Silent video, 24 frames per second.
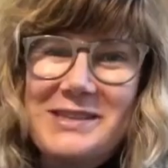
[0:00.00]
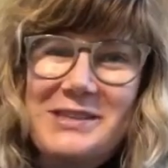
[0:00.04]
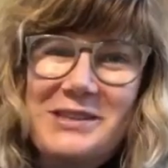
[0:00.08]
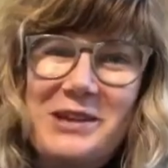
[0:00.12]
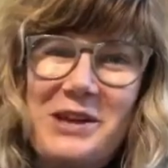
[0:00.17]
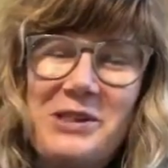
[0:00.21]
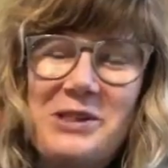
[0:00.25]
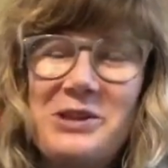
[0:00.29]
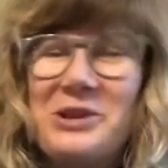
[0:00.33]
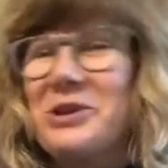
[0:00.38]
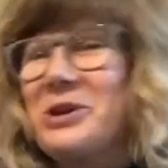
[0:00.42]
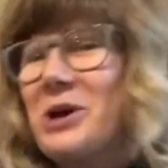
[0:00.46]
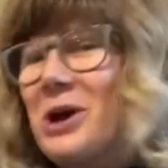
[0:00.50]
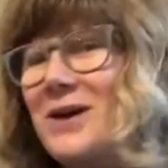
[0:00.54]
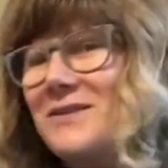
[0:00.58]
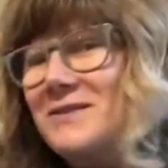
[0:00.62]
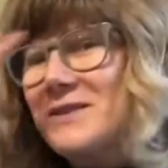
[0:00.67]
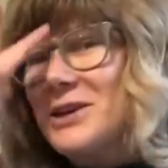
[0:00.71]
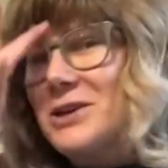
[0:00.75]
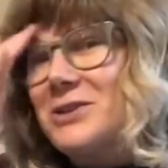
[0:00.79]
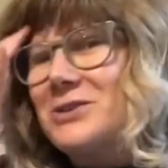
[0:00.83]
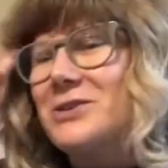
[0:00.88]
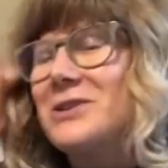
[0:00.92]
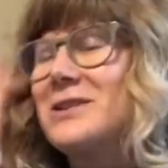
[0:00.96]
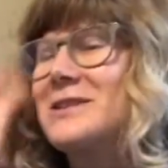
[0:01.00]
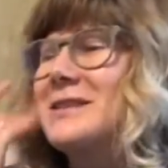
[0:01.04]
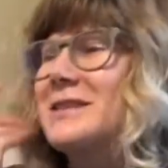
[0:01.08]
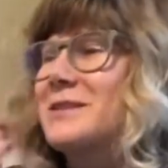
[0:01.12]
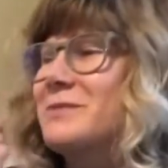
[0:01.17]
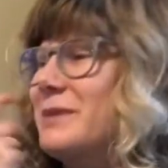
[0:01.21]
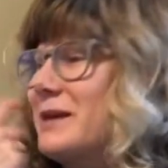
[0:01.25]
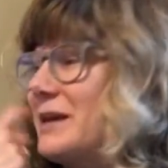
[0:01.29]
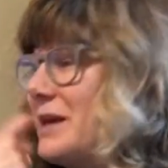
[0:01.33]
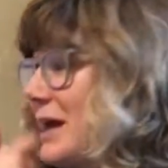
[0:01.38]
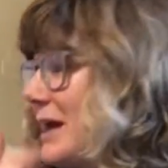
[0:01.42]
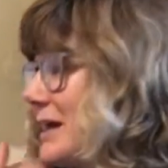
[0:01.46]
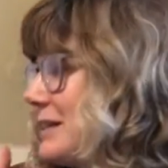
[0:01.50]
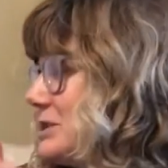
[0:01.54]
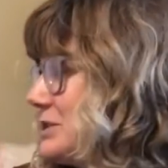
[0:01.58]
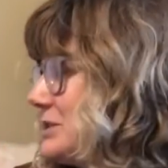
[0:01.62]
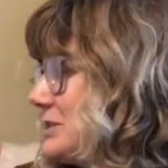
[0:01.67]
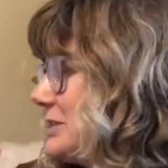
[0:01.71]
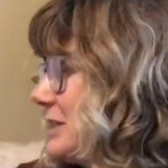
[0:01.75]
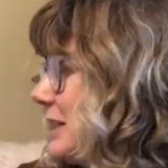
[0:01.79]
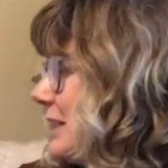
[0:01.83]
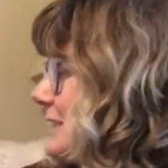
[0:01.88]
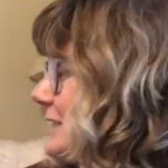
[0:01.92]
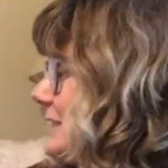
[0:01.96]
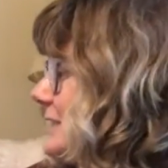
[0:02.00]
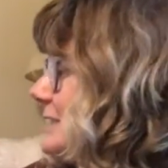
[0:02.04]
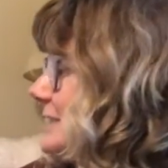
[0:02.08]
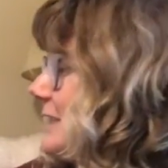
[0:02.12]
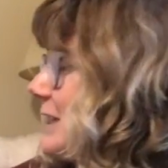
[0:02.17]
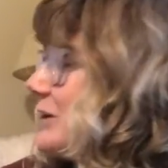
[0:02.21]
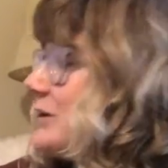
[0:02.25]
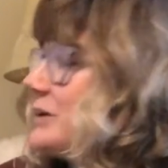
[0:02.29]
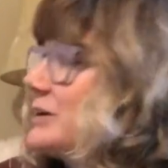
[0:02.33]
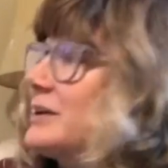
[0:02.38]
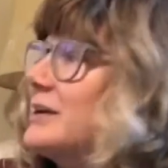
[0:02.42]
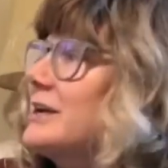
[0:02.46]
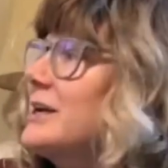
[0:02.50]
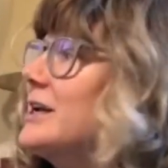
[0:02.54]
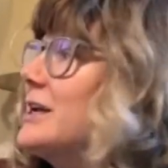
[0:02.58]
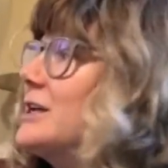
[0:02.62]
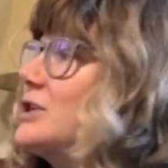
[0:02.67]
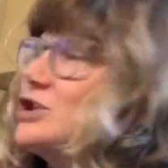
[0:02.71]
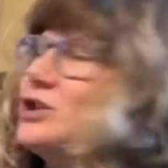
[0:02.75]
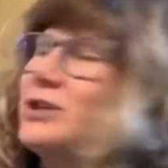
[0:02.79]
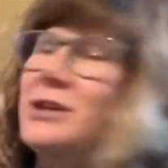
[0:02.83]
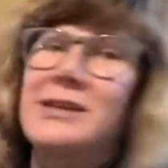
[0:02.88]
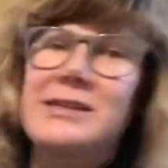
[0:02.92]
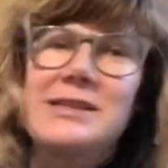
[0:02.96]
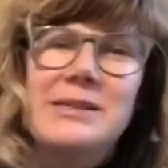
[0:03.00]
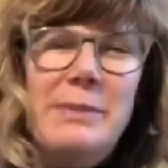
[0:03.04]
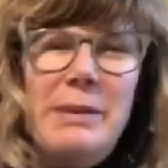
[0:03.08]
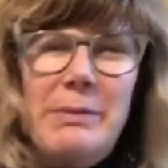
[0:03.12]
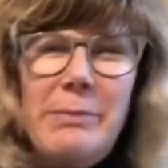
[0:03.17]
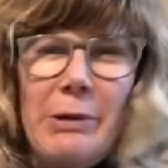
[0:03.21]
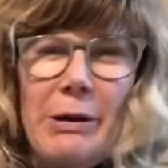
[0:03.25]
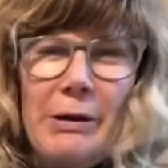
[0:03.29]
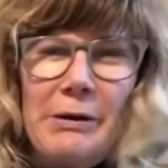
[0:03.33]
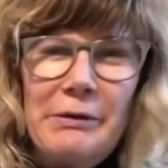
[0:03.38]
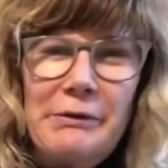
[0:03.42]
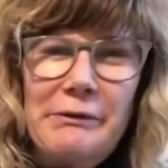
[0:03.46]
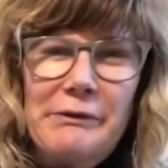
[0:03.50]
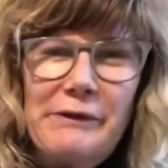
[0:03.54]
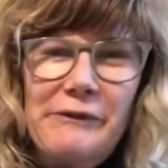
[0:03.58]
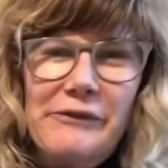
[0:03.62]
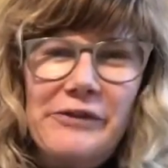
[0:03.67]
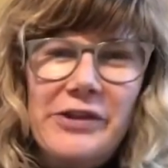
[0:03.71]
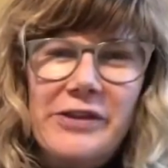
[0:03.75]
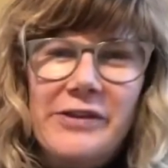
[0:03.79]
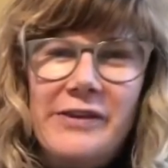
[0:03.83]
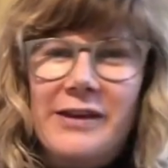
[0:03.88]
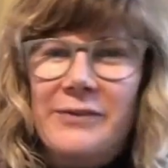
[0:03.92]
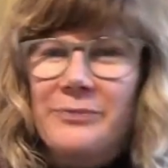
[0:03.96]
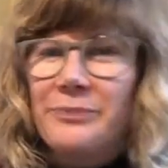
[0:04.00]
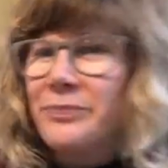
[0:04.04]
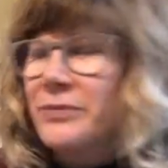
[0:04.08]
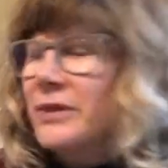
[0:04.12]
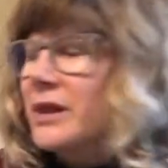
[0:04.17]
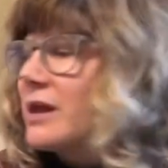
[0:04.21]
is a little off kilter, it's because my cat just knocked it down. She likes to be part of everything.